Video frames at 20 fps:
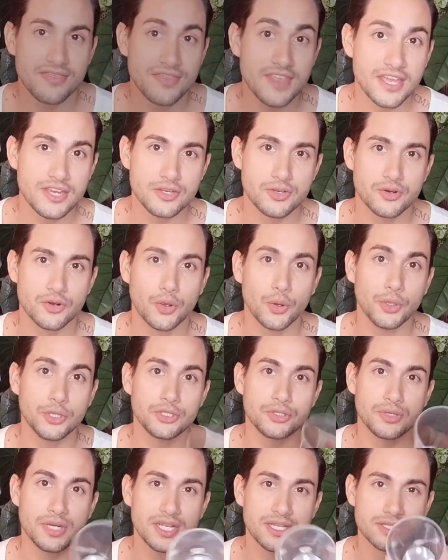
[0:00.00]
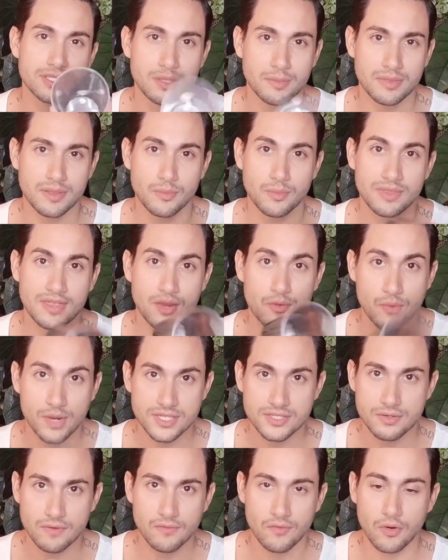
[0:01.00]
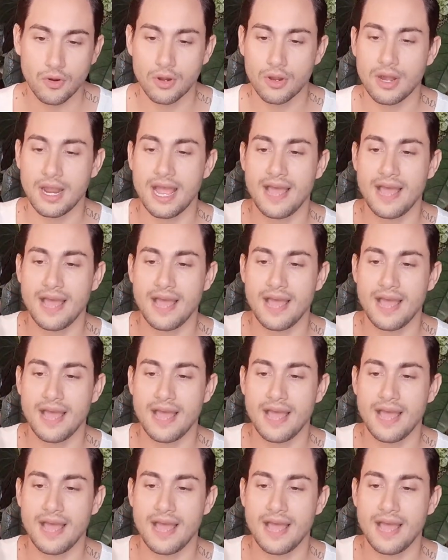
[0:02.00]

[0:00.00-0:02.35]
Then you're going to need something with a reservoir.